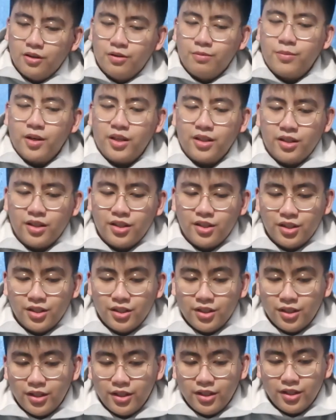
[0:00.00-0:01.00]
my
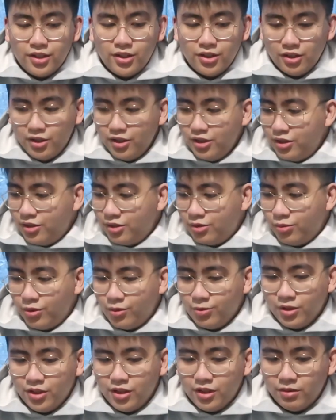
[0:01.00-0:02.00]
dishes later, so we
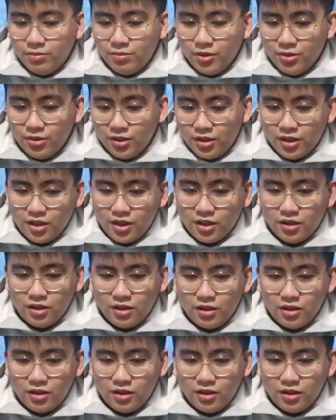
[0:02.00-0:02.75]
will not be using that